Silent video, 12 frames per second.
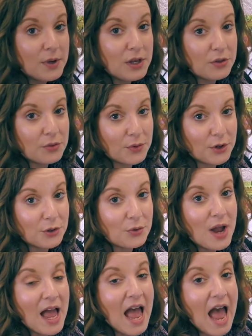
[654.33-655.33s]
me
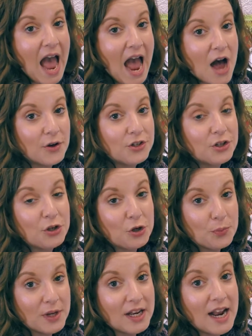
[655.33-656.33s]
through how to
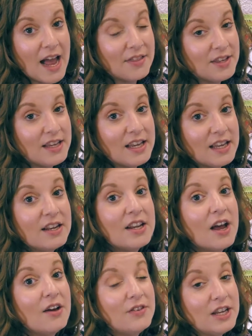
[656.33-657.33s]
hoop it at the end
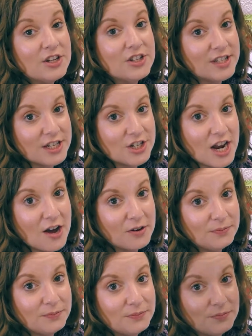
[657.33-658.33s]
of each stitch
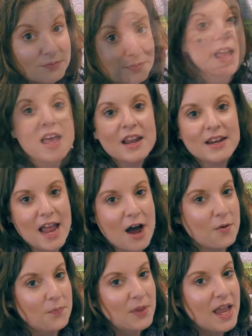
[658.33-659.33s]
out.
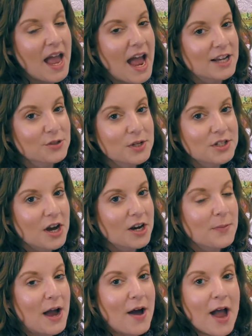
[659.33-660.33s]
Now, as we talk
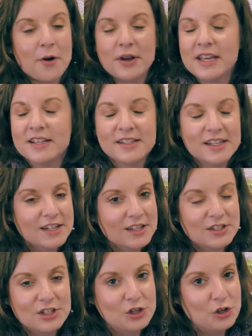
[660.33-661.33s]
about how easy it is to